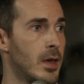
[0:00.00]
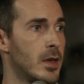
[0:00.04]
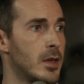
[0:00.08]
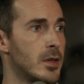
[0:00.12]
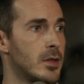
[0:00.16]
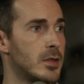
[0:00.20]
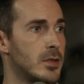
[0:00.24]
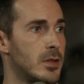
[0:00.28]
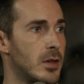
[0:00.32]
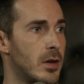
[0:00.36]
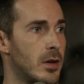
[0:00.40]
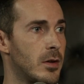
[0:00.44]

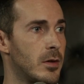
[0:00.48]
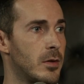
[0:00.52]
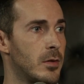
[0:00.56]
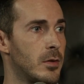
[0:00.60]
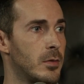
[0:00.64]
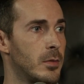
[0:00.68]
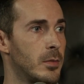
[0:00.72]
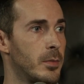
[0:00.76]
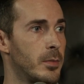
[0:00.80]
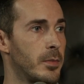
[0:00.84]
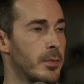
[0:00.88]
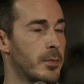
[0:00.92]

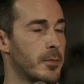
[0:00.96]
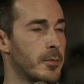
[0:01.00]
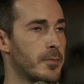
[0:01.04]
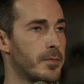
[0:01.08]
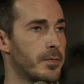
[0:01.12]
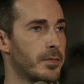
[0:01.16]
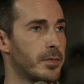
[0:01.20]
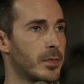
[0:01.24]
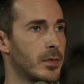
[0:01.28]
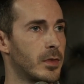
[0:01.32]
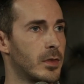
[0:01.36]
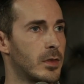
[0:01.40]
So
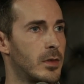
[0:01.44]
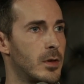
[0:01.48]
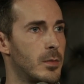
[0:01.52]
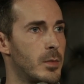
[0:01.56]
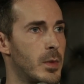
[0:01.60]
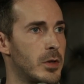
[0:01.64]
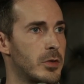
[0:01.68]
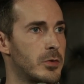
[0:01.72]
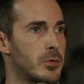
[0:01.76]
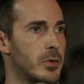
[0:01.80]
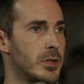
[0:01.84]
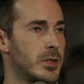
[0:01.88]
the
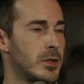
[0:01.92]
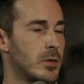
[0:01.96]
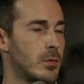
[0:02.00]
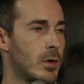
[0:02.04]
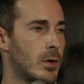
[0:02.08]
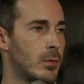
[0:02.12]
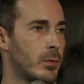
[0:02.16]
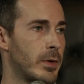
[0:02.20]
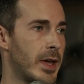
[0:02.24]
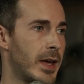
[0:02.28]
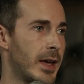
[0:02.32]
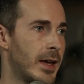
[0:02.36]
most recent
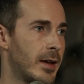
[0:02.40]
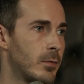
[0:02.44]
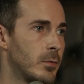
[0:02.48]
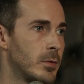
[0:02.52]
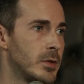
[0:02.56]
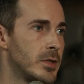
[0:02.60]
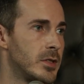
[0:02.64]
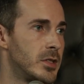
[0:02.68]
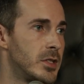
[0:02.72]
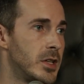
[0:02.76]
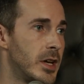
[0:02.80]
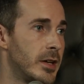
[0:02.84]
one we had
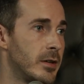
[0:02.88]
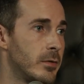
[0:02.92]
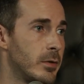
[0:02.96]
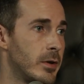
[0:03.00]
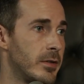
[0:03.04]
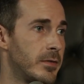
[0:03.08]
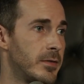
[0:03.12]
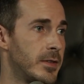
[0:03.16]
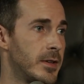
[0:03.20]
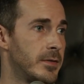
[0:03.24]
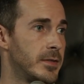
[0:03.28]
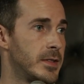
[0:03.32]
was January
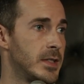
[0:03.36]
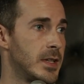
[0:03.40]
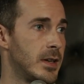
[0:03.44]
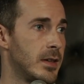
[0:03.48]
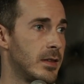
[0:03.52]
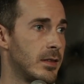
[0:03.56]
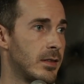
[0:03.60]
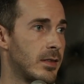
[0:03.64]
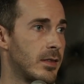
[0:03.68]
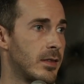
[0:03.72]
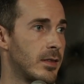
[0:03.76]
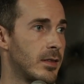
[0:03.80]

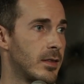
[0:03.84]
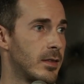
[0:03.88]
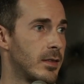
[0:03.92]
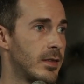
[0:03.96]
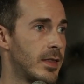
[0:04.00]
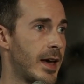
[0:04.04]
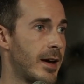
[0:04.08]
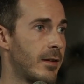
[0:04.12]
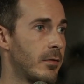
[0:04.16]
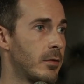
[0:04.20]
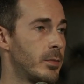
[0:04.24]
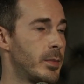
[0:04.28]
15th.
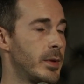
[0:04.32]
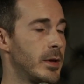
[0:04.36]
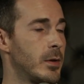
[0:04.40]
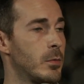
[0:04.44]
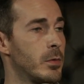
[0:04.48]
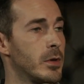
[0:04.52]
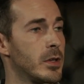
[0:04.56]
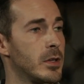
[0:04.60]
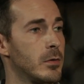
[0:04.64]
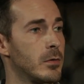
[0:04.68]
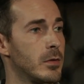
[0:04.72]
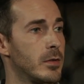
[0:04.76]
That would be
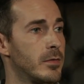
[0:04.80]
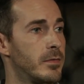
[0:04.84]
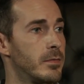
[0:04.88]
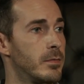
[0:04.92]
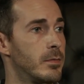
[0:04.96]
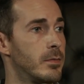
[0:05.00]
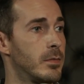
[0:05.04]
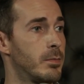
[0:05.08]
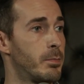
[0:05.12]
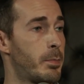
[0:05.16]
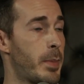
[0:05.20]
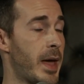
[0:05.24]
when you would
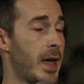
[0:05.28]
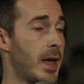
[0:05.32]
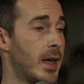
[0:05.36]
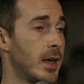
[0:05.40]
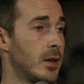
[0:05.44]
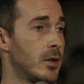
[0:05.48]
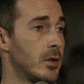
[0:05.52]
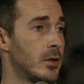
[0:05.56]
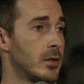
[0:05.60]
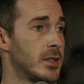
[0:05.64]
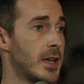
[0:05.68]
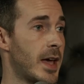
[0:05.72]
pay
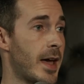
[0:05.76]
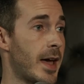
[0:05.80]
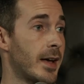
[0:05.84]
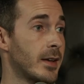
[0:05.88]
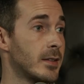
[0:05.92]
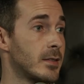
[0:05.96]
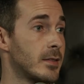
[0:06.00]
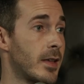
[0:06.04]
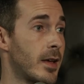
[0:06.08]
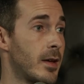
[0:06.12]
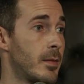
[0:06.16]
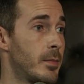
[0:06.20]
your
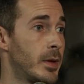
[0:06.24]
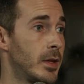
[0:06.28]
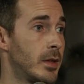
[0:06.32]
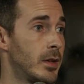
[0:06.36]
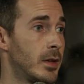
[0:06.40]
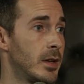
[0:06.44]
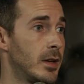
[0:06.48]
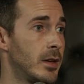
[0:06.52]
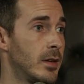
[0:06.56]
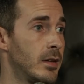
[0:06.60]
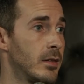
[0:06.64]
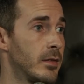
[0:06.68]
tax
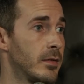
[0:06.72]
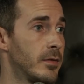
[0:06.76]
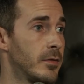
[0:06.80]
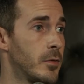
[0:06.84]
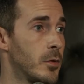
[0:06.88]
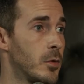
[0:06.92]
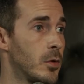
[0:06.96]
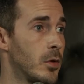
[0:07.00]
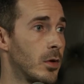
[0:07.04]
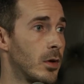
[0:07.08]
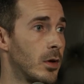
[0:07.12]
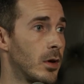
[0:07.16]
liability
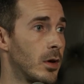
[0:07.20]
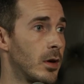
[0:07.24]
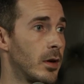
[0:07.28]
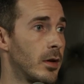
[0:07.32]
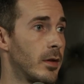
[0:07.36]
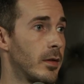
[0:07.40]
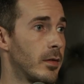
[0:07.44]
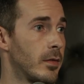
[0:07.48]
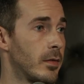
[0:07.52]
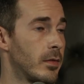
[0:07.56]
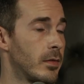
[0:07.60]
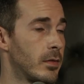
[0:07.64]
for
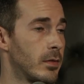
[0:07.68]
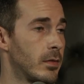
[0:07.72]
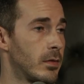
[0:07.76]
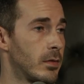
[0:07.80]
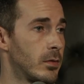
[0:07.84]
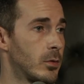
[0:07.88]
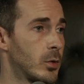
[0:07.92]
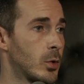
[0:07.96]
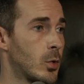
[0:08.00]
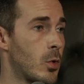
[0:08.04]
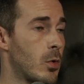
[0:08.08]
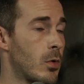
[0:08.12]

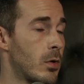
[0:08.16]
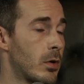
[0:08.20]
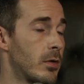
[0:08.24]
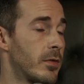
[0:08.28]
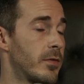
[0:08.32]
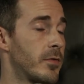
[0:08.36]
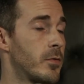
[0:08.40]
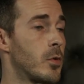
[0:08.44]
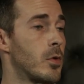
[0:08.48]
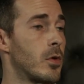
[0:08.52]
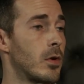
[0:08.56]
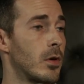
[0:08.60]
quarter
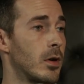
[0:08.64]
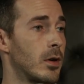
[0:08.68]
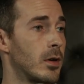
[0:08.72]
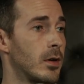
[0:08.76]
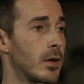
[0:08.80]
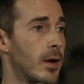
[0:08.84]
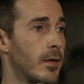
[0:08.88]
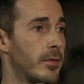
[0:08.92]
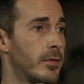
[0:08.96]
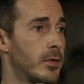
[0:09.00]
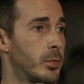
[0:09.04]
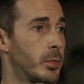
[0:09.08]
4
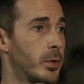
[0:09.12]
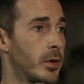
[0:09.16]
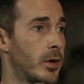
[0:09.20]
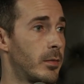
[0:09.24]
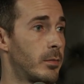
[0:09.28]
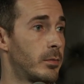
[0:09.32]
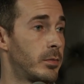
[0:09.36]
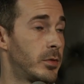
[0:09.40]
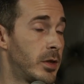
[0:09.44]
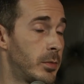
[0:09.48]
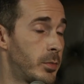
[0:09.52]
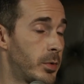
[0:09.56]
of
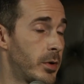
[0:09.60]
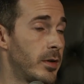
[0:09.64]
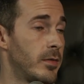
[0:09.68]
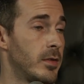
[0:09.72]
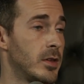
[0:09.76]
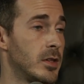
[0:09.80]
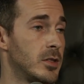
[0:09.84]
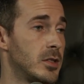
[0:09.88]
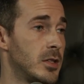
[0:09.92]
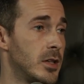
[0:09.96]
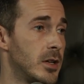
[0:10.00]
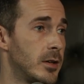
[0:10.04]
the
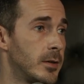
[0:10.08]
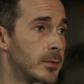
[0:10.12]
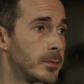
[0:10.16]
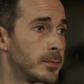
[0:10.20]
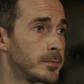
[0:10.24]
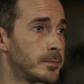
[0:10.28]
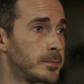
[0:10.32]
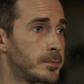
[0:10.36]
previous year.